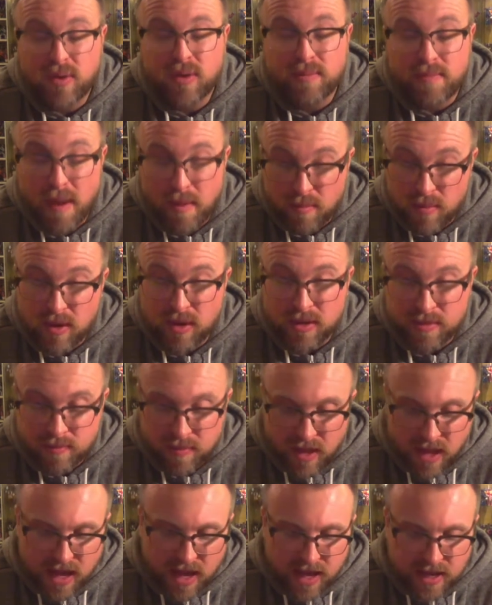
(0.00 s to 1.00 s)
memory,
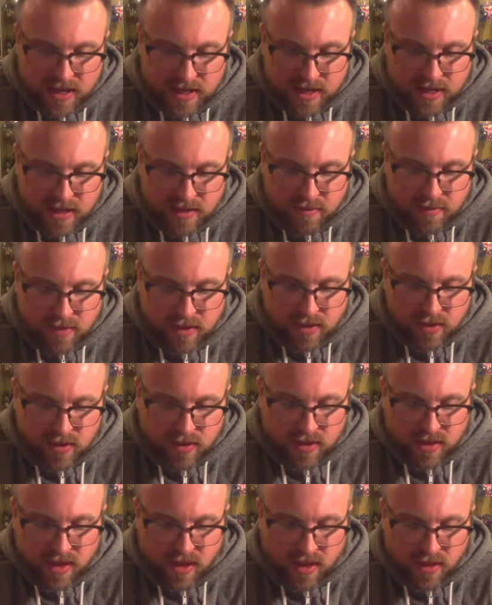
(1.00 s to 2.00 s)
and
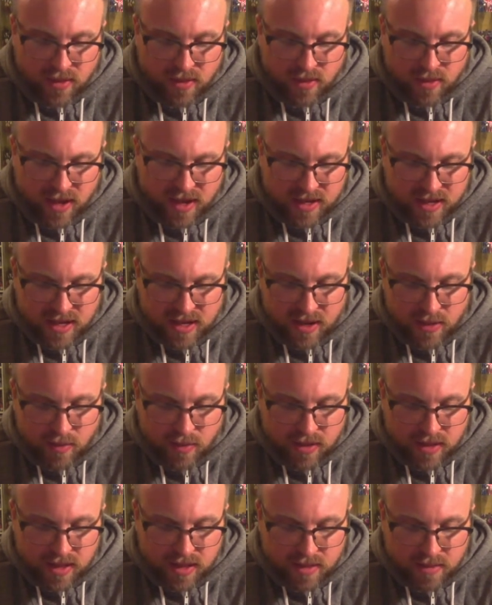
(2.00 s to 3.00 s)
because of that I thought, oh, you know
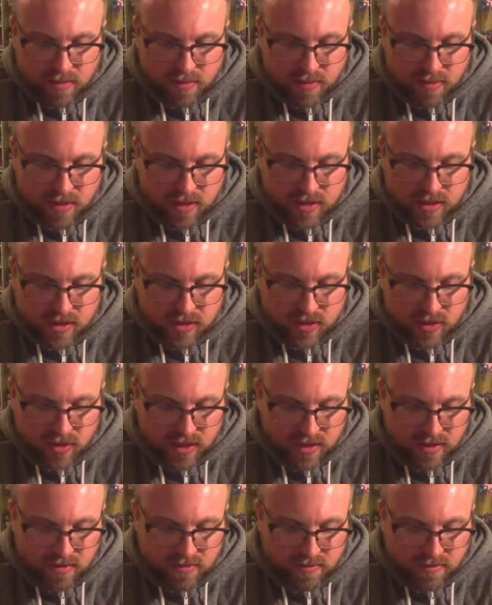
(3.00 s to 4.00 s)
what, let's try
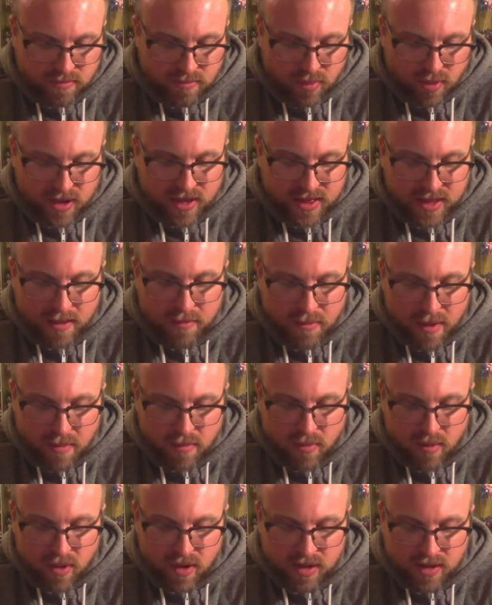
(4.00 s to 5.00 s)
and bring that
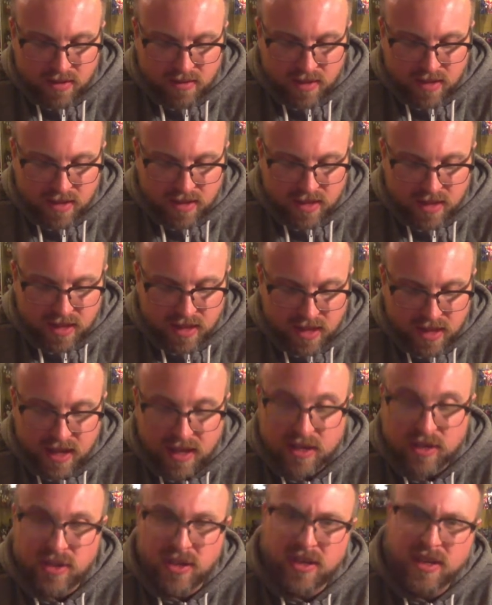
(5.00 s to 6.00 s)
memory into the
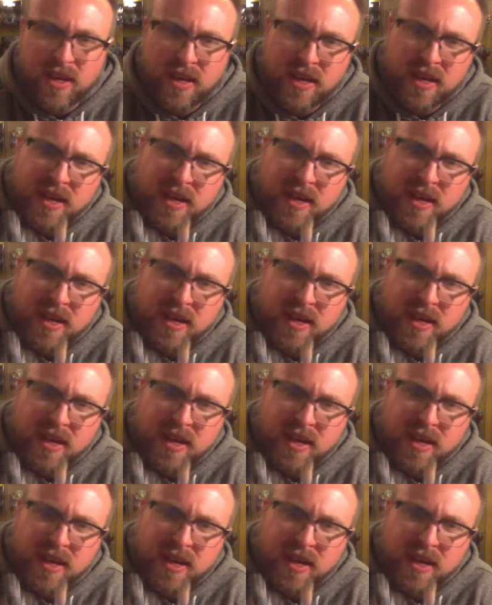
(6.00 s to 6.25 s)
collection.